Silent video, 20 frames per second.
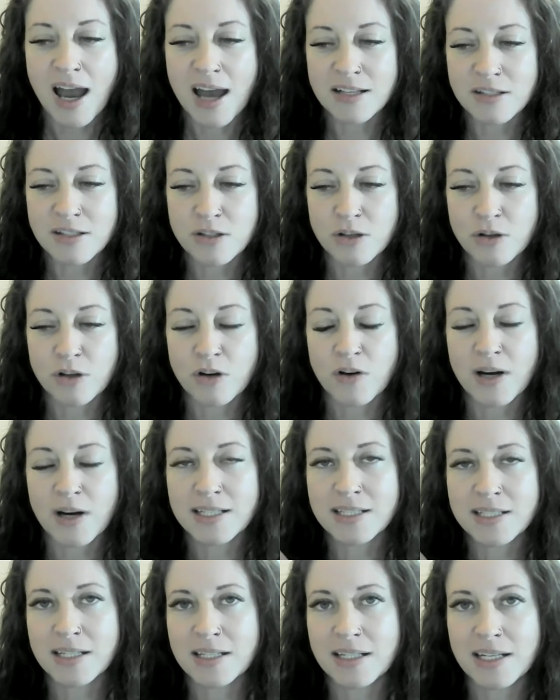And so
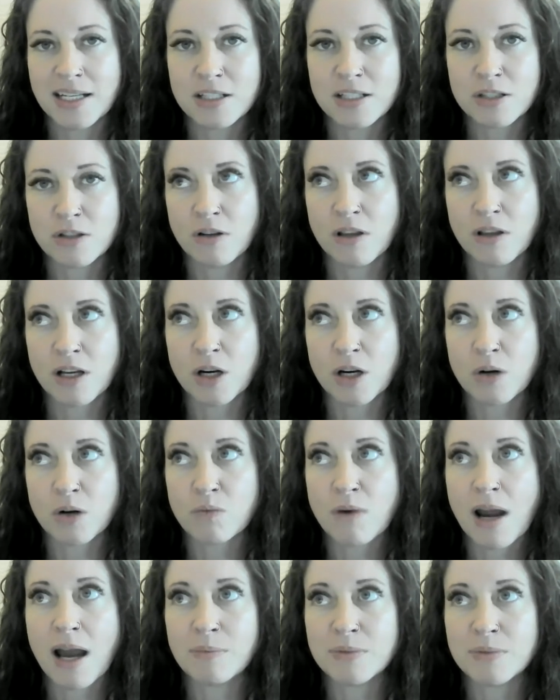your identity is no
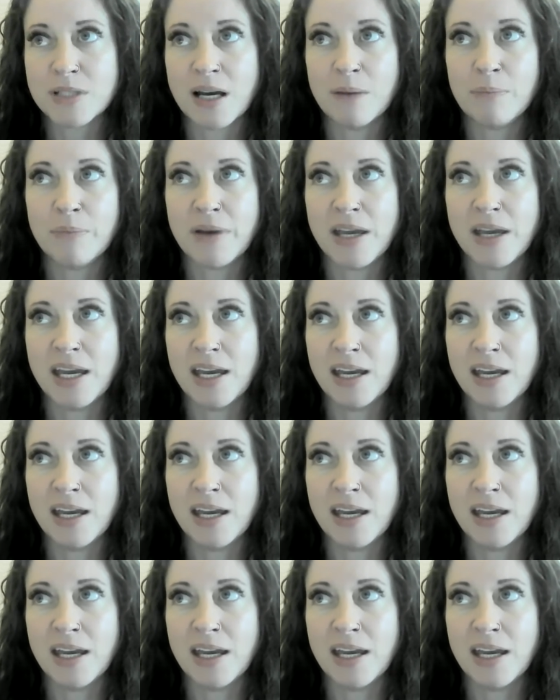longer wrapped up